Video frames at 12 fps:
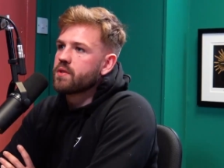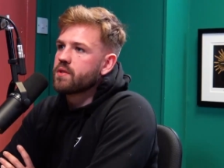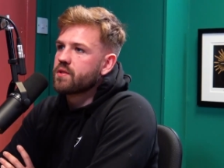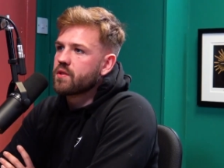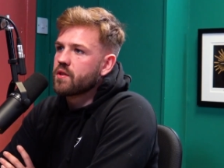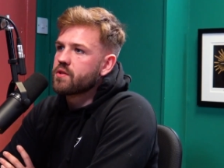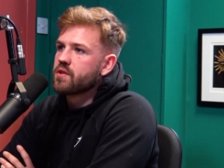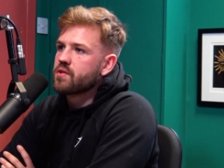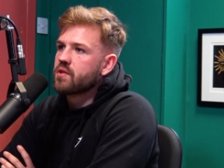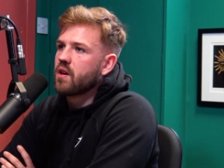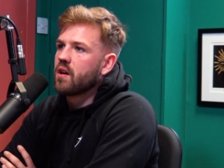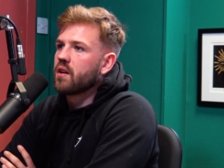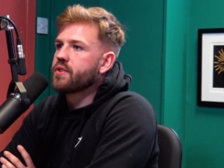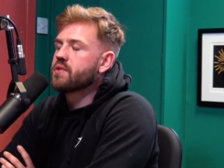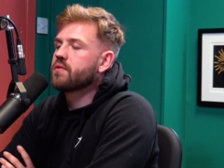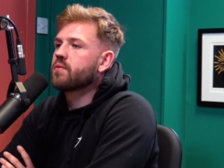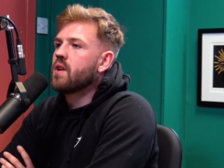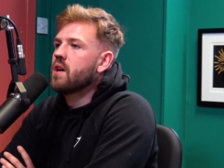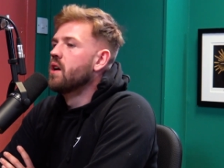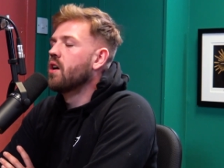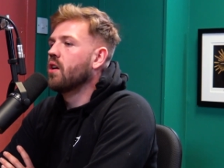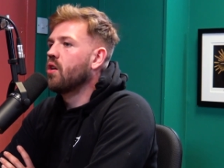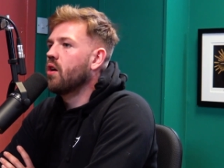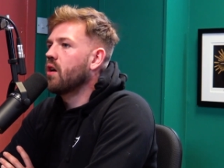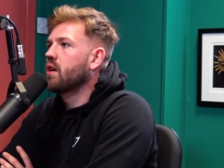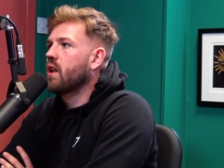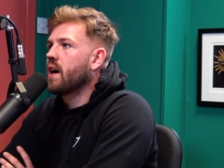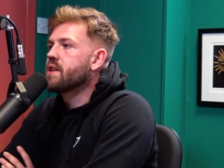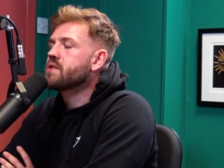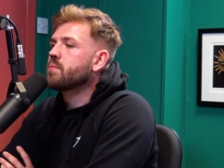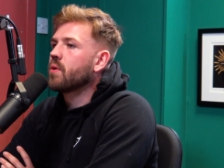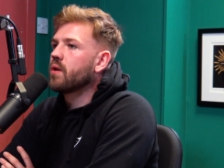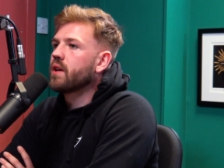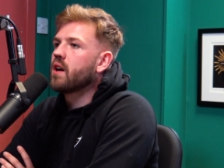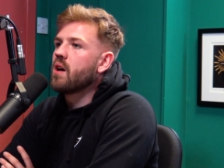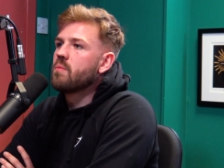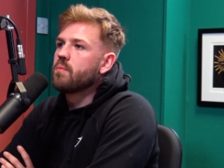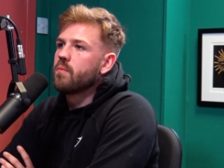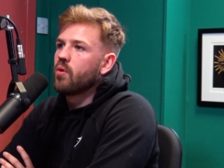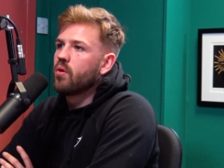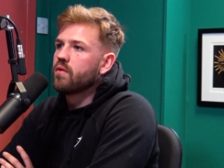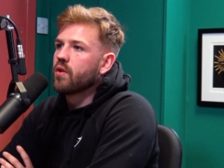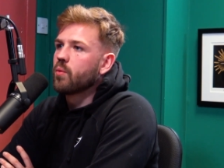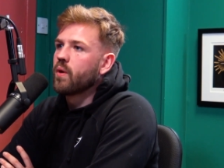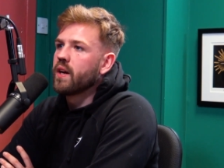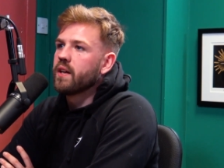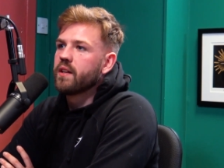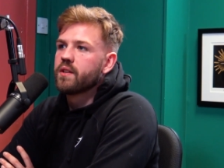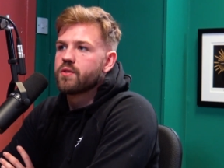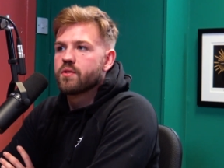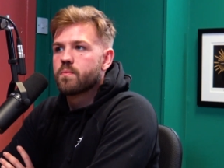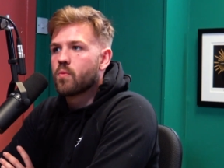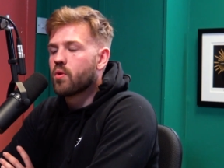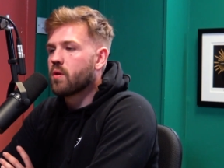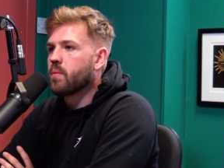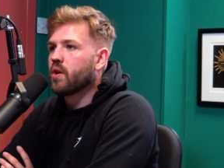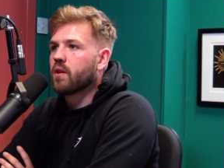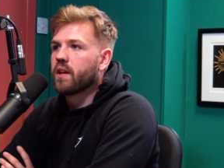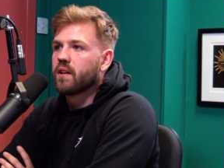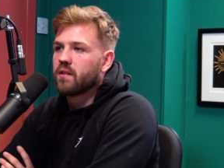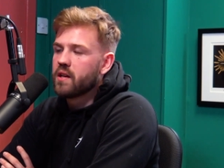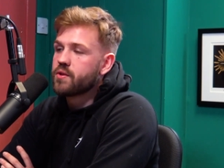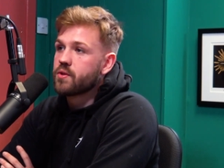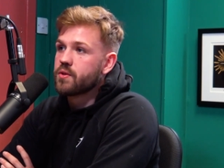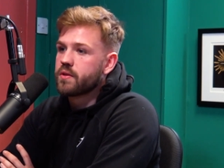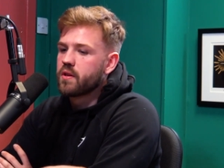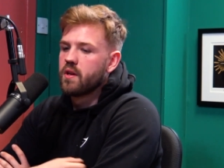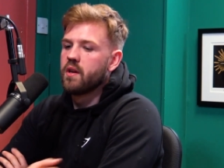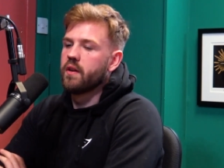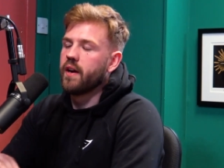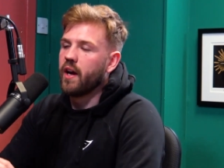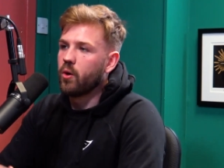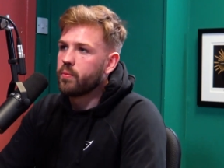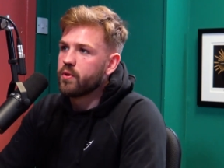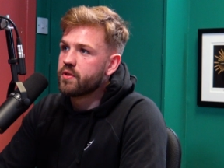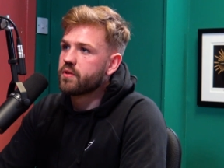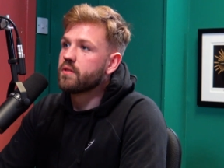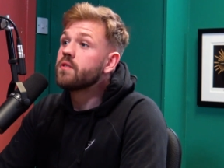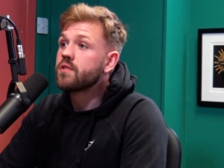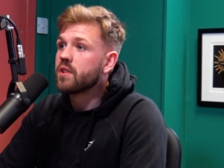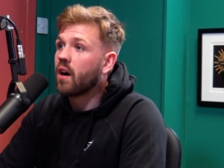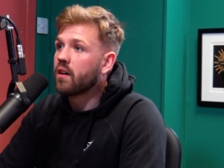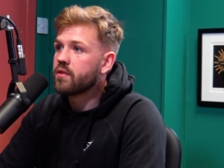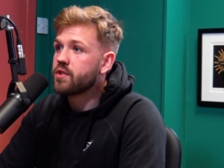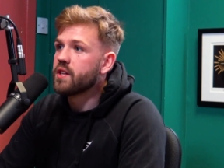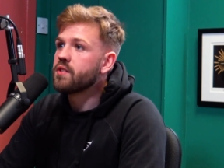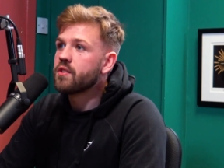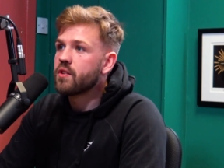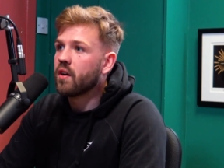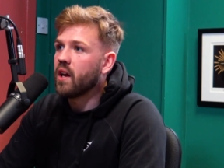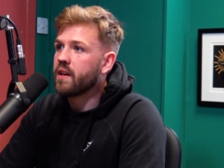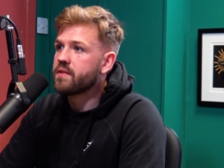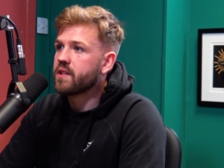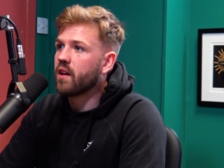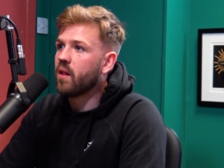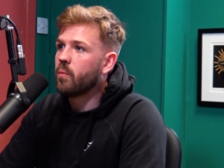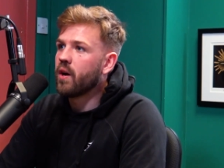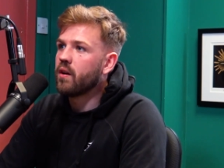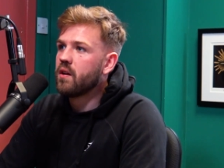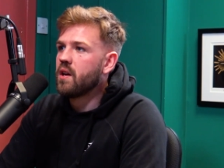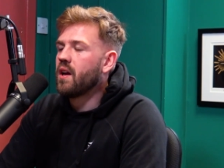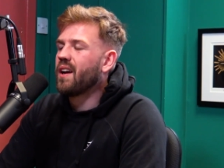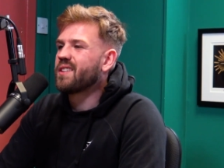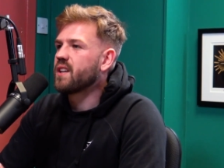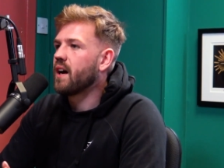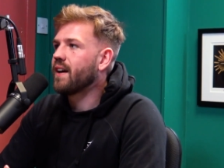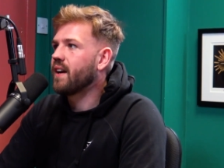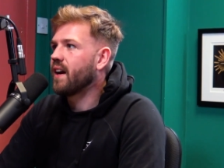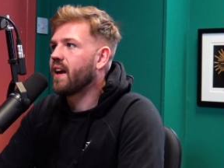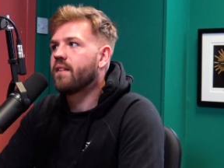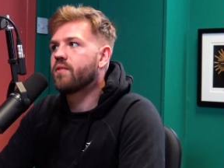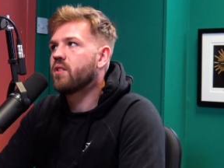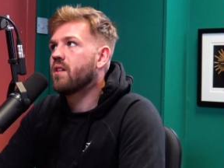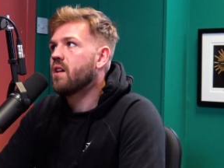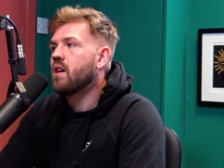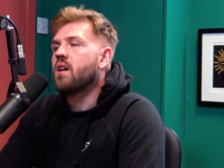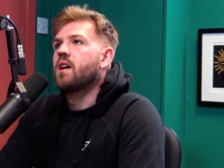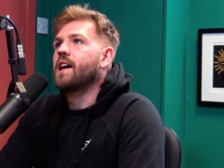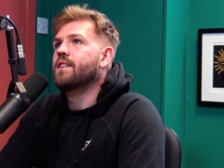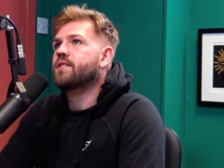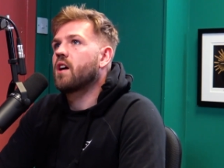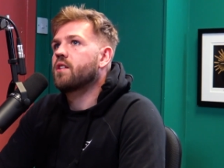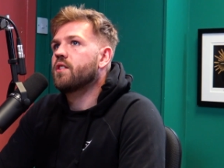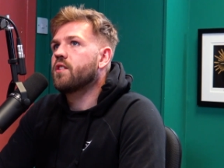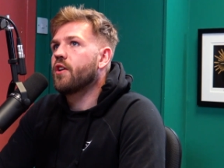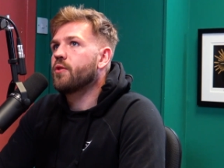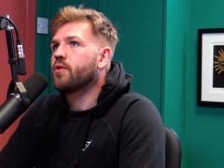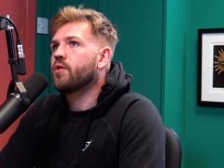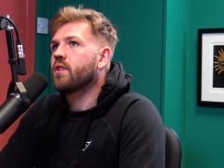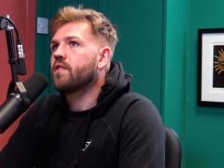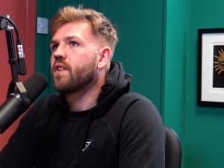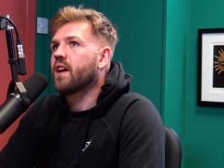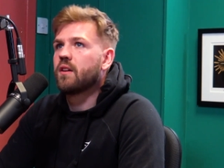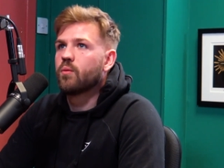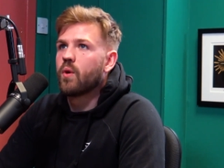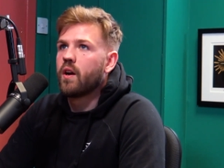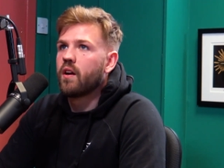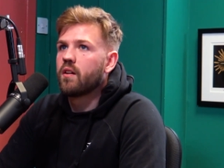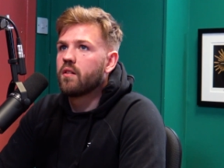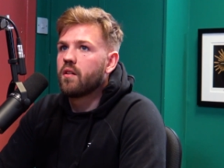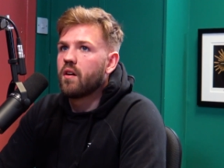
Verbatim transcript: is such exactly, a start because yeah. if a lot of our clients have probably come overweight, and it's just more about like let's just help you start changing your yeah. lifestyle a bit. Because I, I even I've started now doing a thing where